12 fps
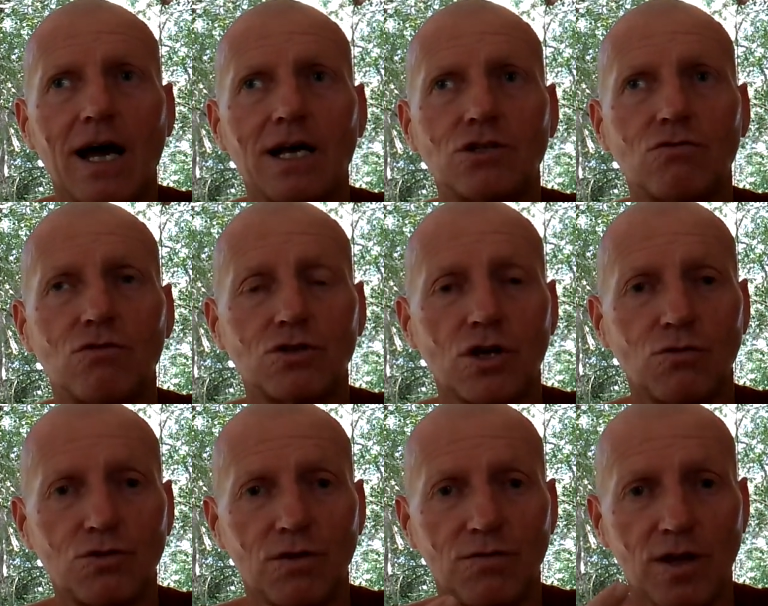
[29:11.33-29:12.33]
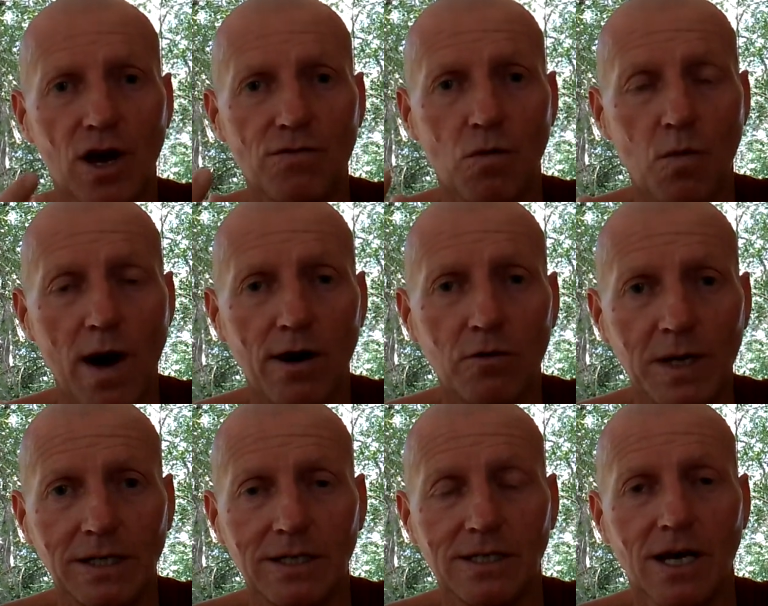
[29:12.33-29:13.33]
as a result of the
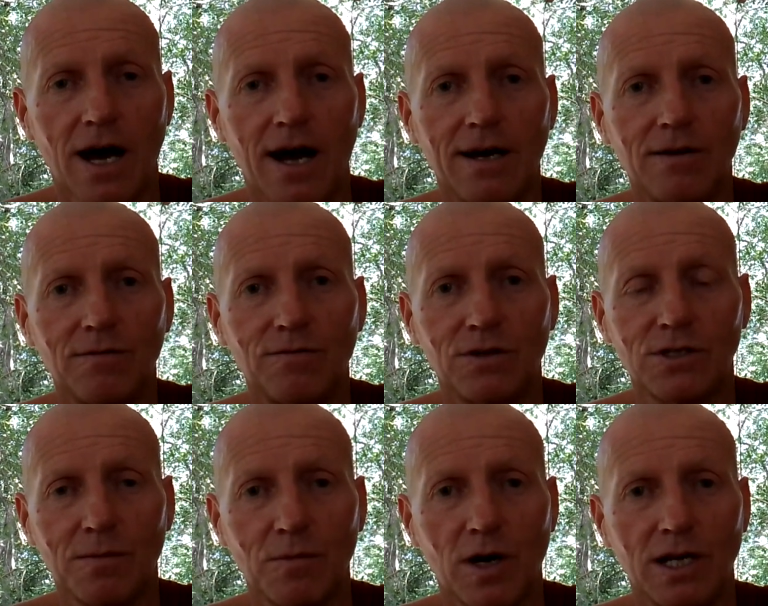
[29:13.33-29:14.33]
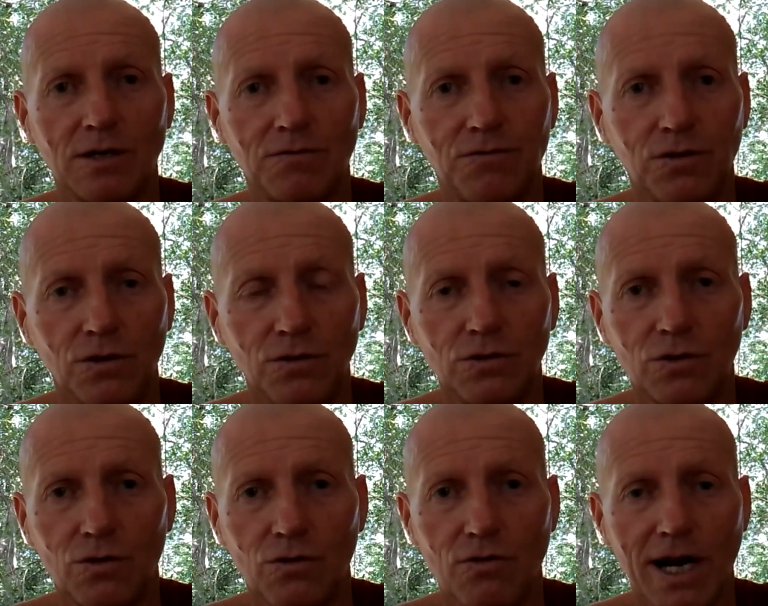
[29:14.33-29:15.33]
overwhelming desire for some kind of food
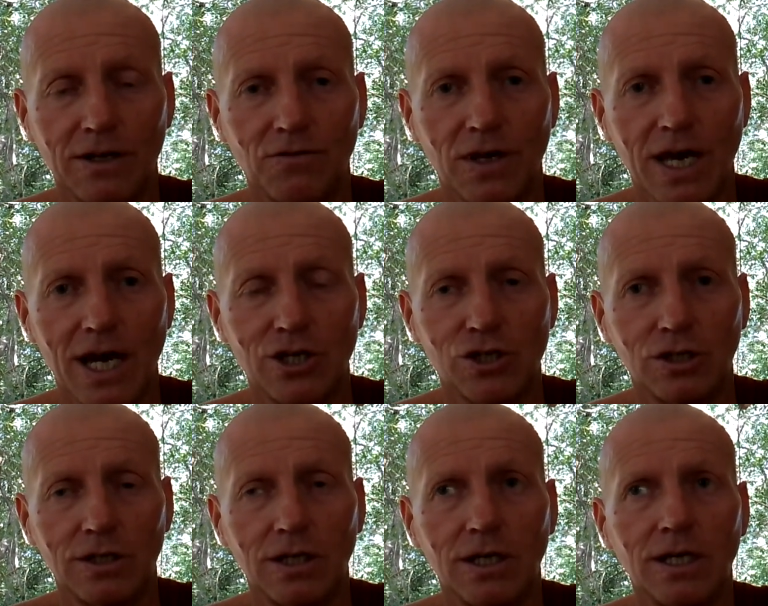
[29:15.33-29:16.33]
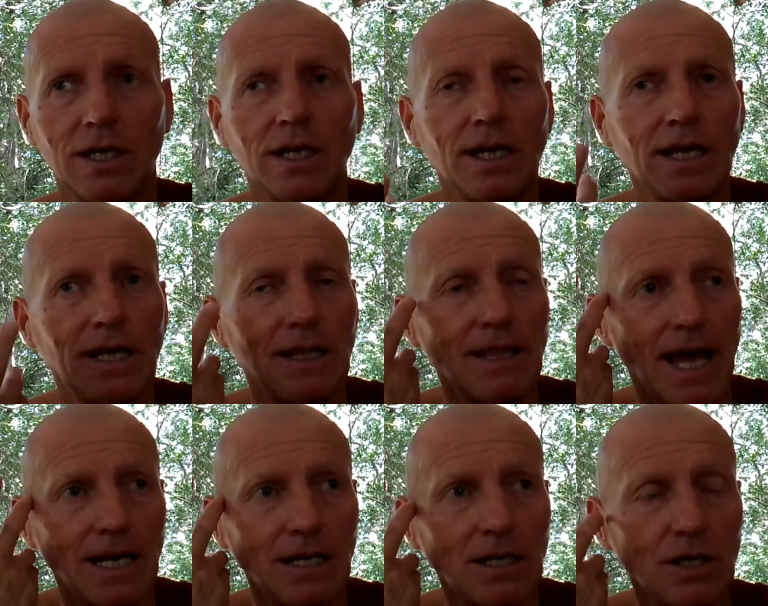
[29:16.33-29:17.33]
or gratification,
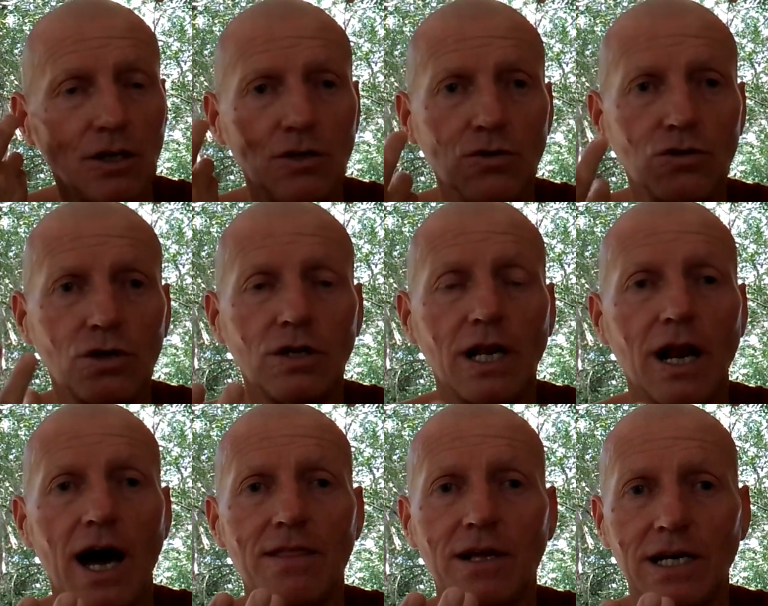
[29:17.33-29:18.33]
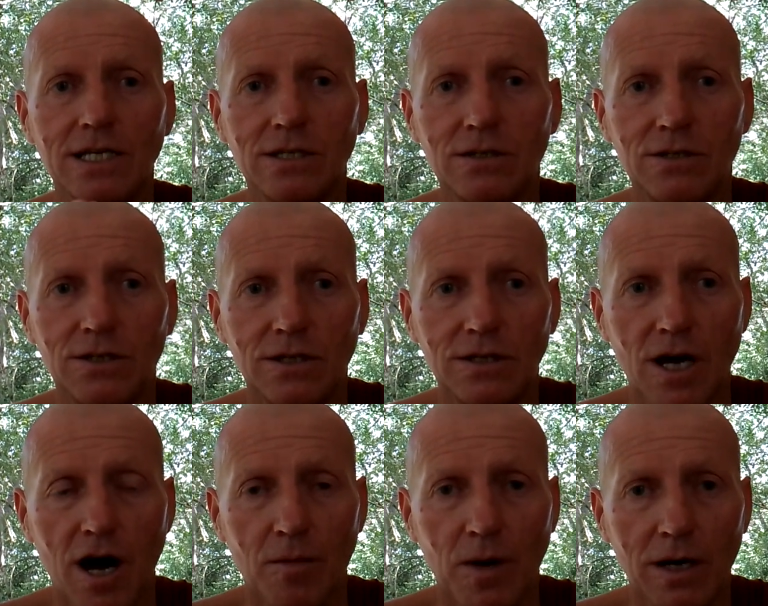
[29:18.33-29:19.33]
then you can either listen to the
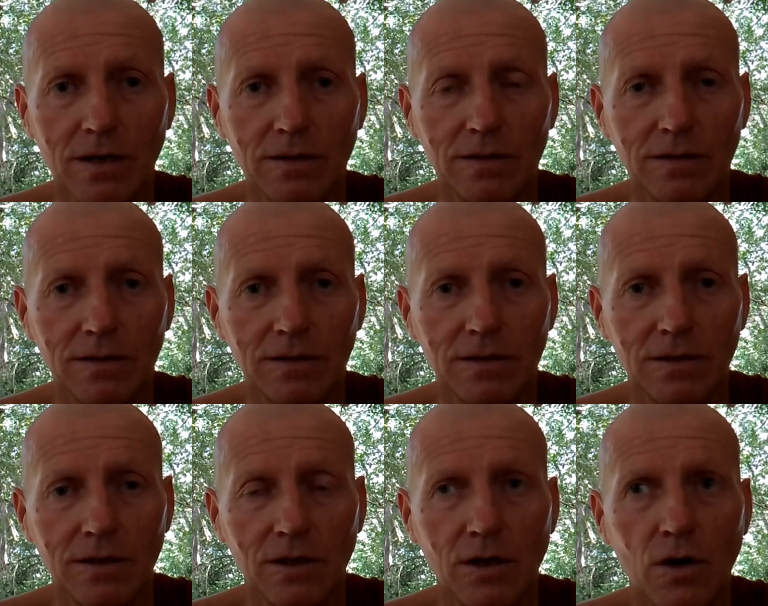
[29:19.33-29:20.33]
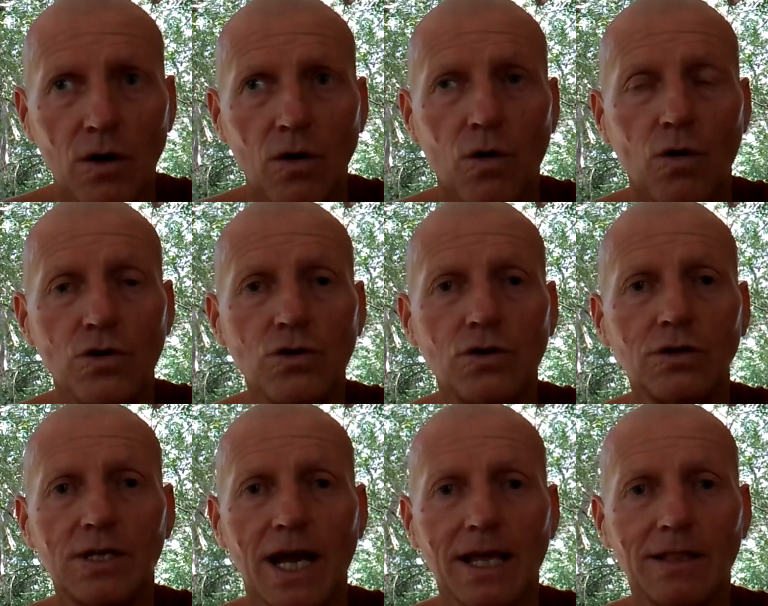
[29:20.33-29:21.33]
Dharma or you
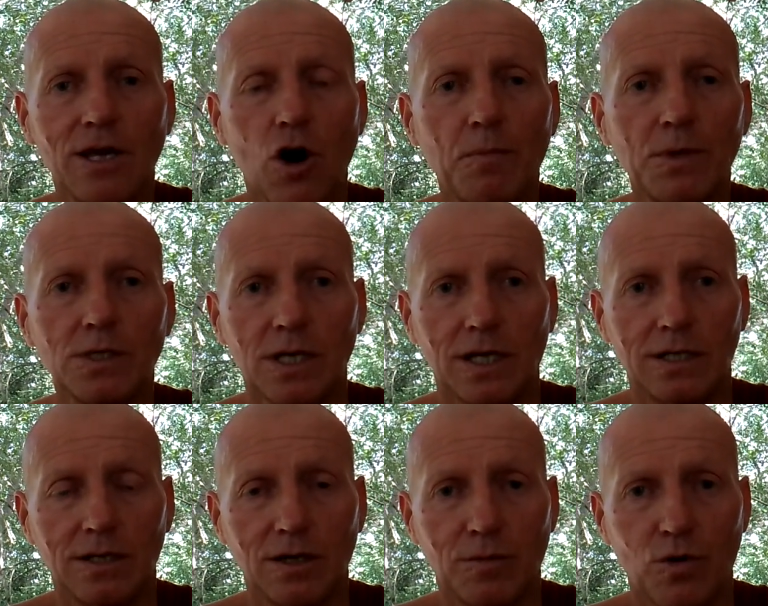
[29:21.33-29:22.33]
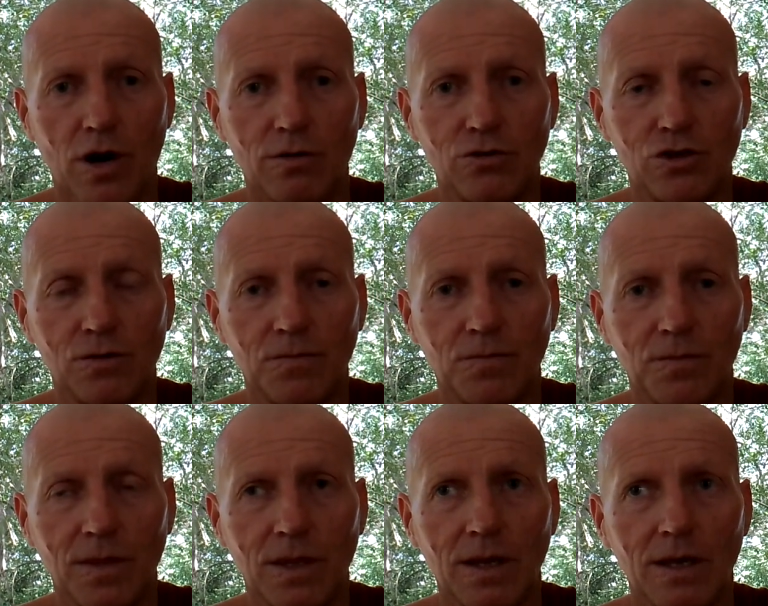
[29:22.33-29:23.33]
can take the opposite approach.
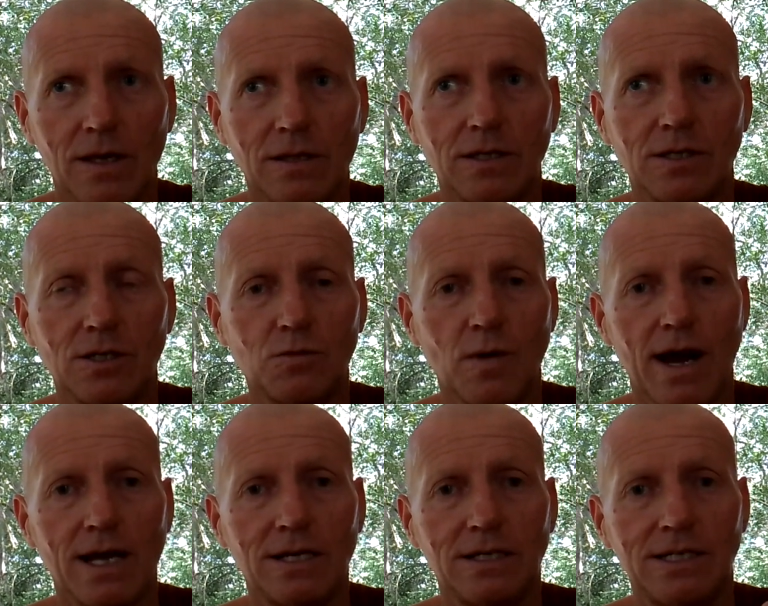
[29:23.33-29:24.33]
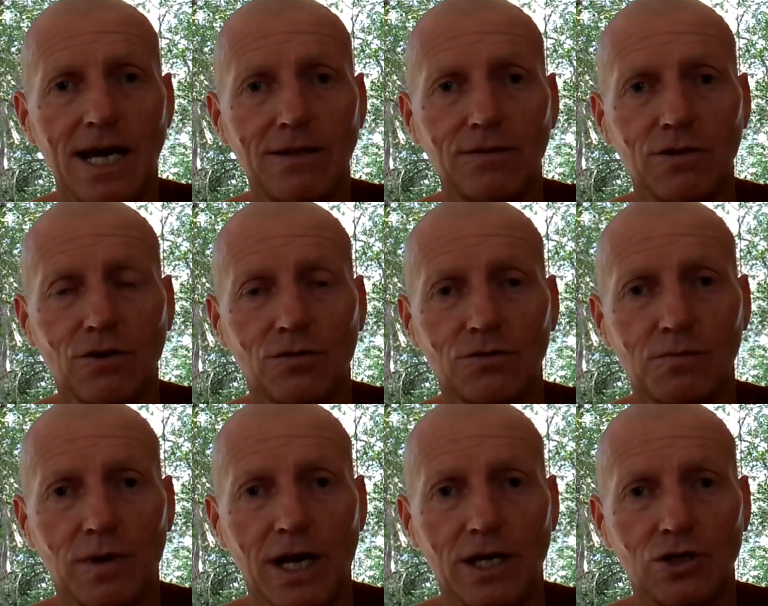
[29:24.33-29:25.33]
This is where death
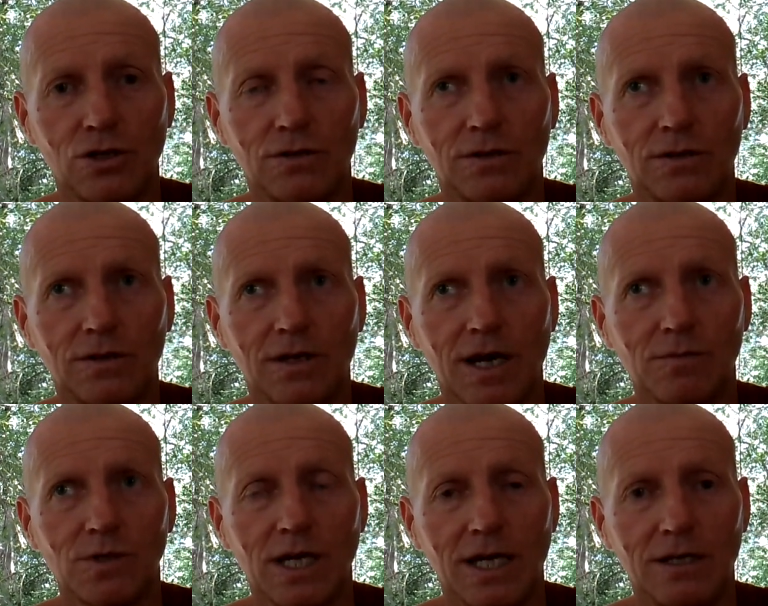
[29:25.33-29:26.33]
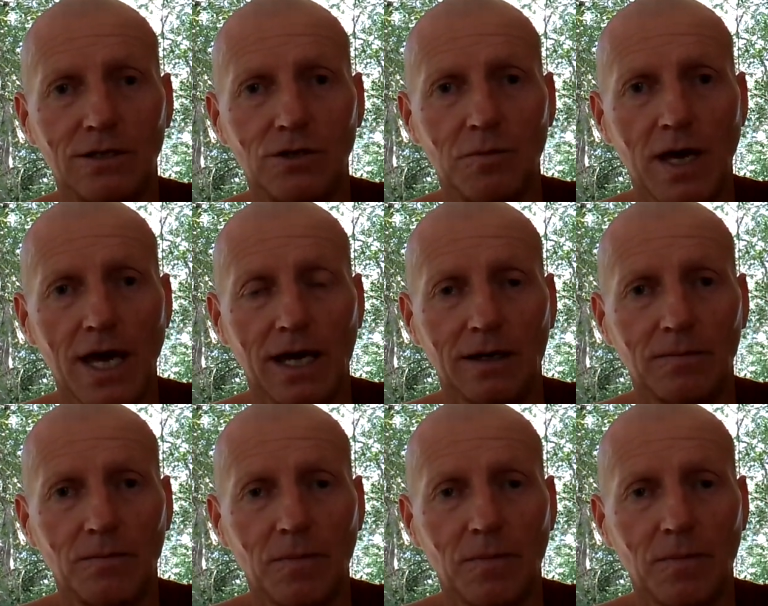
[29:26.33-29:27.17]
contemplation comes into being.